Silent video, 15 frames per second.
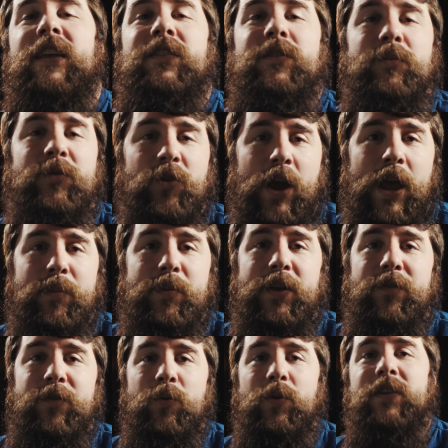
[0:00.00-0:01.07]
and subscribing
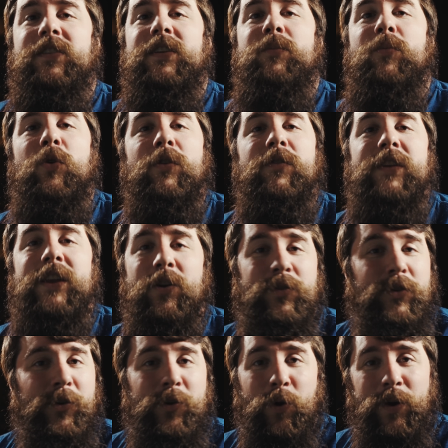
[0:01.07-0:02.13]
if you want to see more video
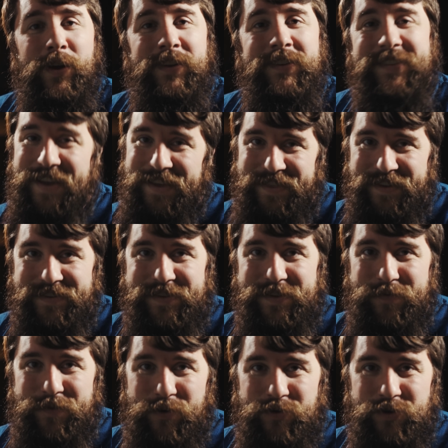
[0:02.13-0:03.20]
tutorials like this in
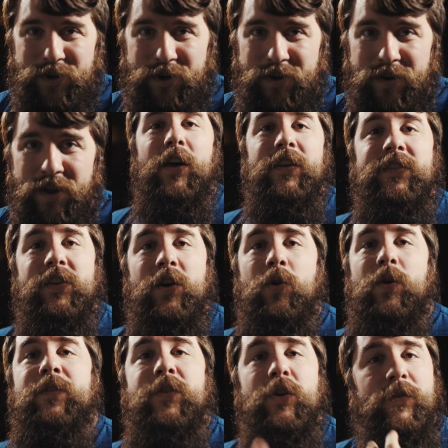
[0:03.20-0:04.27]
the future.
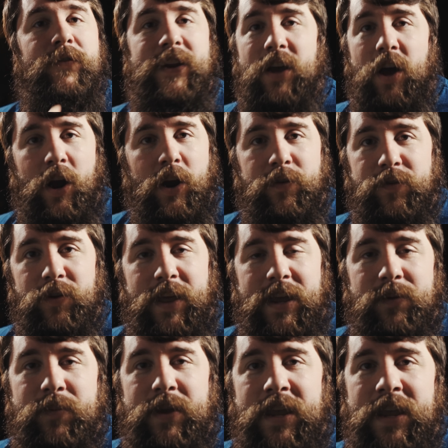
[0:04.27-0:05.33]
Also, if you're a videographer
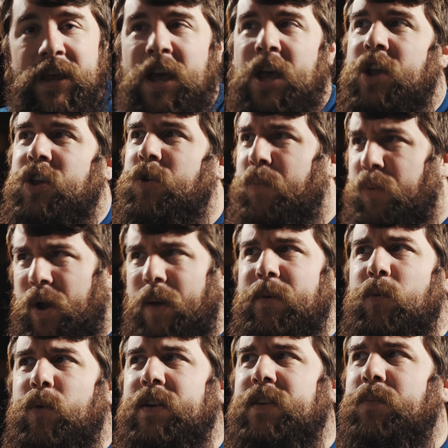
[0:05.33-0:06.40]
like me, you
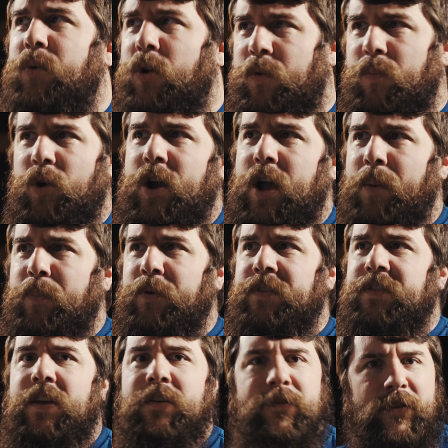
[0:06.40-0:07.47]
probably want to book more
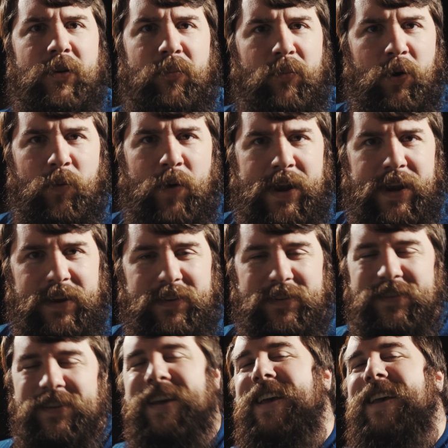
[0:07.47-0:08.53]
couples and film more
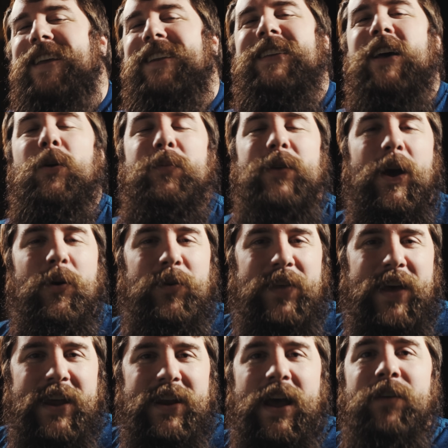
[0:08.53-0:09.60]
weddings. To help you out with
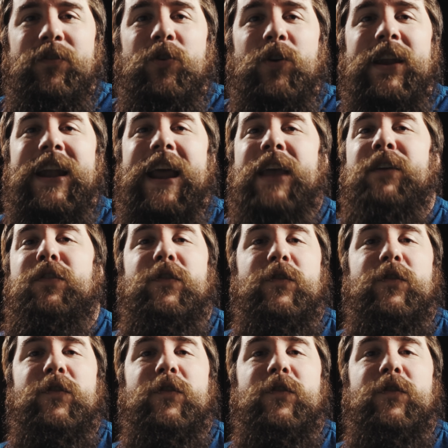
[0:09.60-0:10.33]
that, I've created a